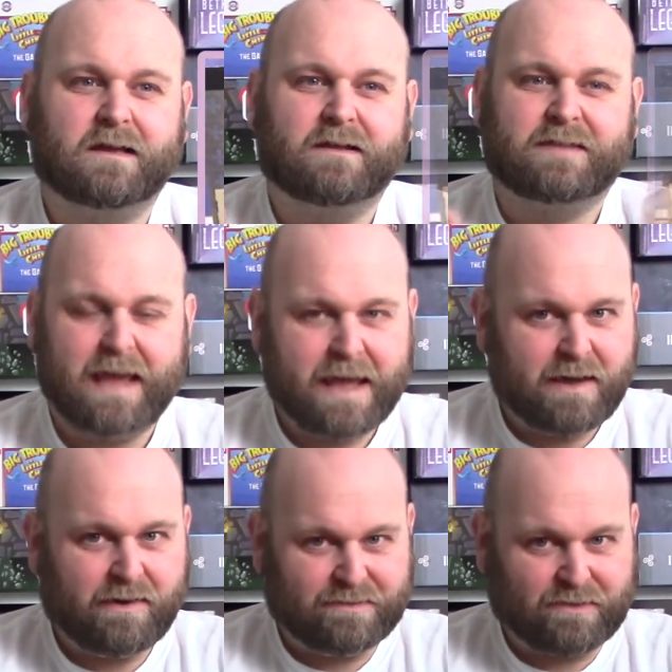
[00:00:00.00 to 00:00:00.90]
the
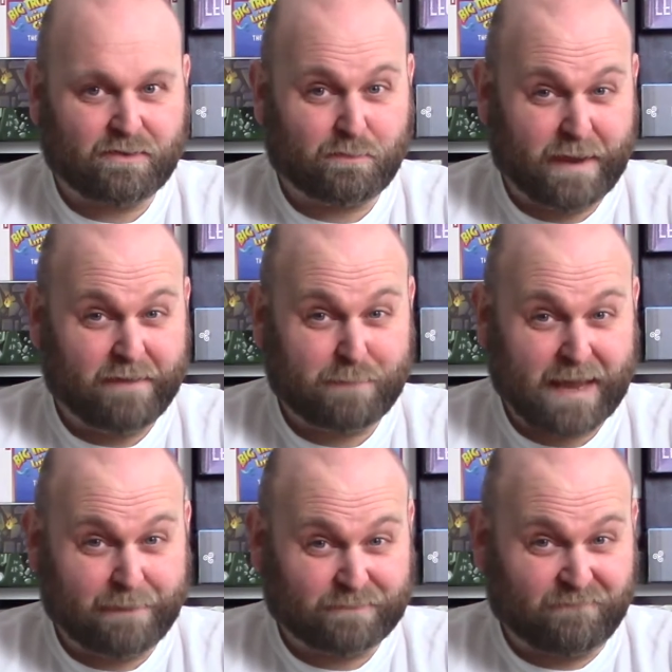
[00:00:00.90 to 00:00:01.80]
AI is a good way of
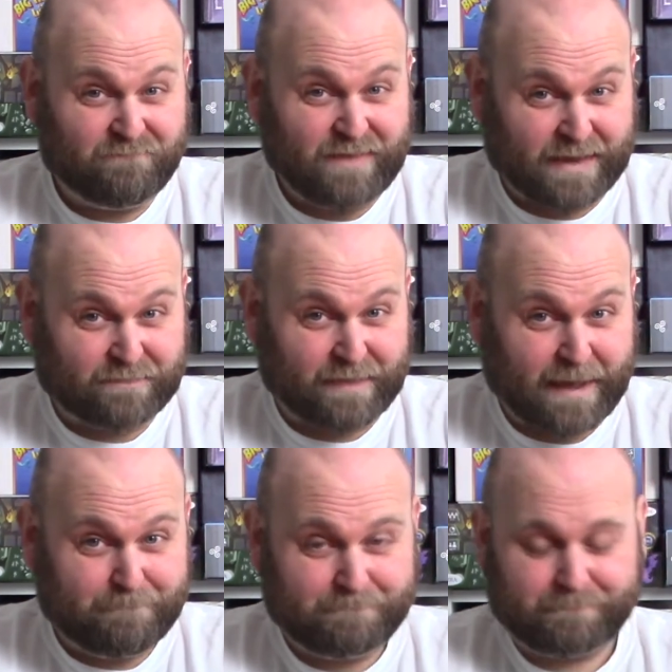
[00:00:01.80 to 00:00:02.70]
being able to fix that,